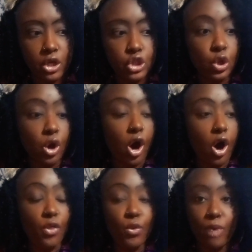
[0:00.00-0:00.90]
So
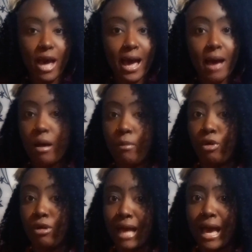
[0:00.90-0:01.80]
all the while I'm
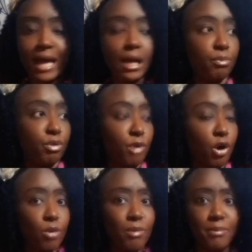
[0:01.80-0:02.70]
online, I'm
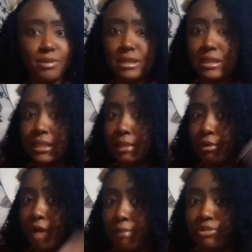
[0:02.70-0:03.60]
promoting my business,
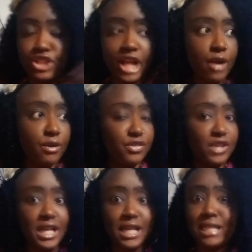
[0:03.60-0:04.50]
I'm sharing
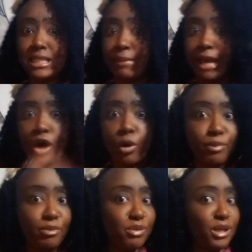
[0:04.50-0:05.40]
things, I'm
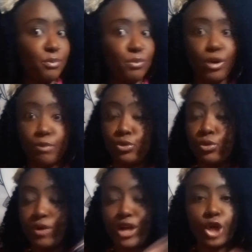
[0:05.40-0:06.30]
helping people, I'm
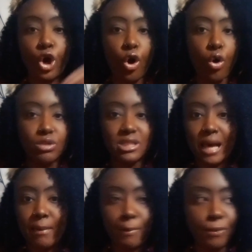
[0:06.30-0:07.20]
doing the whole
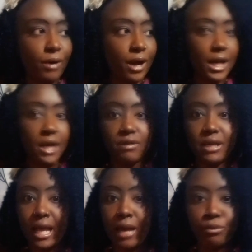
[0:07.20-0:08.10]
time. I'm crying every
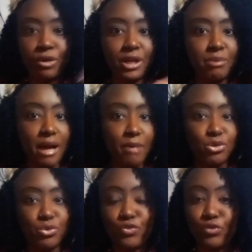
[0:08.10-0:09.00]
day. I'm reading the Bible
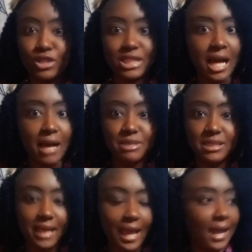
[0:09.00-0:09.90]
3-4 times
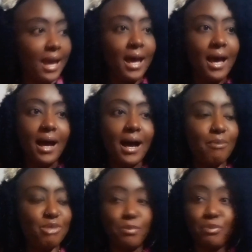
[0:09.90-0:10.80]
a day.
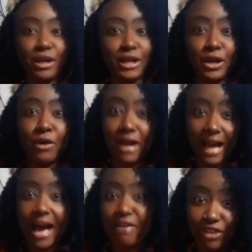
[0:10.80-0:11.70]
I'm depending on
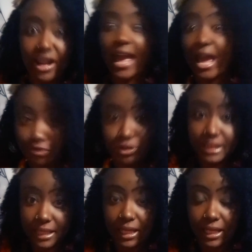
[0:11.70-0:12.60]
God for
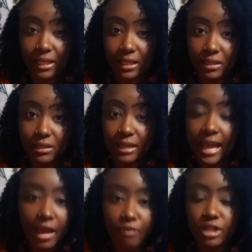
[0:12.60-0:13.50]
everything.
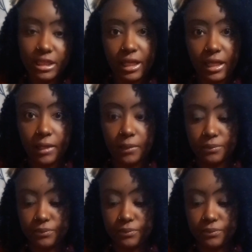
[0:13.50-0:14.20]
Everything.